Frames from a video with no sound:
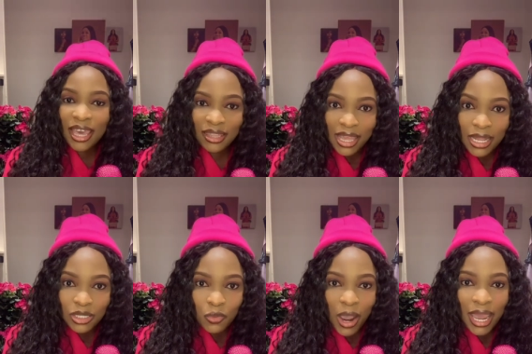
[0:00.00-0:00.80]
and
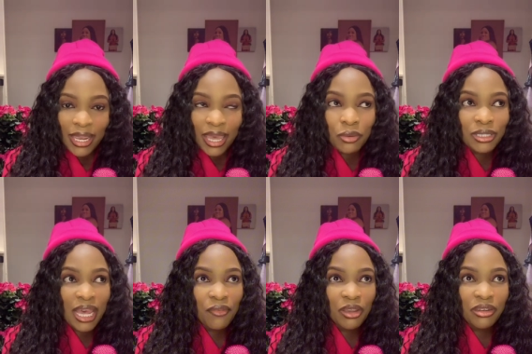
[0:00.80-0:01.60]
that's why I was
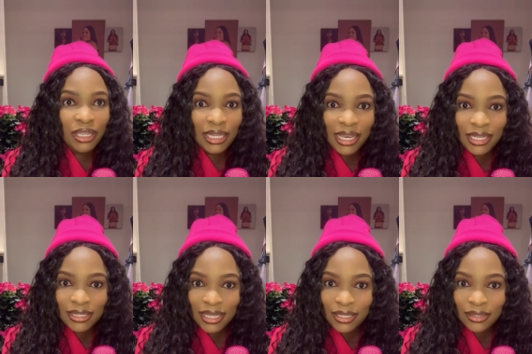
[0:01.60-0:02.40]
having
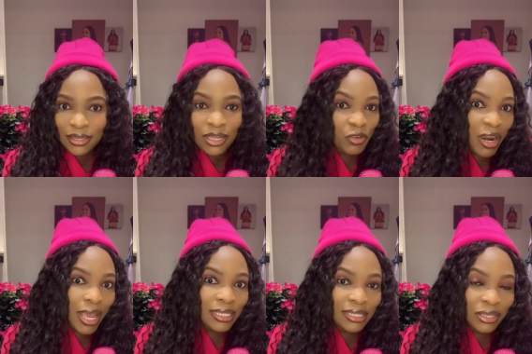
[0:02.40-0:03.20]
delays in as
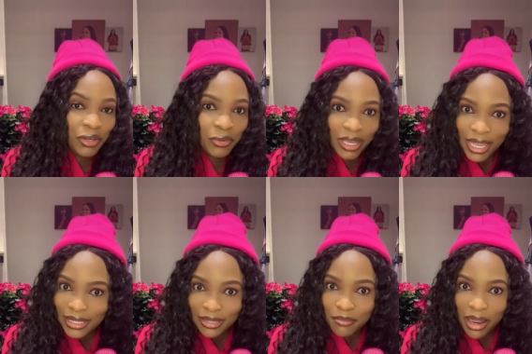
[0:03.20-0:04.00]
regards, you know,
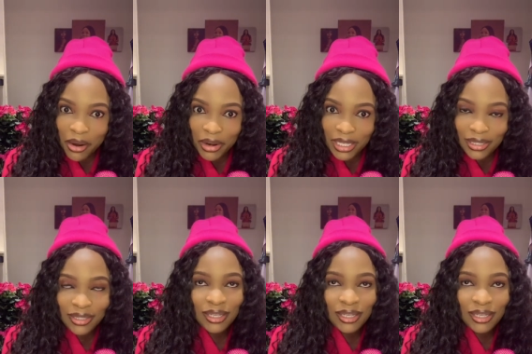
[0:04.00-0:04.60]
getting married.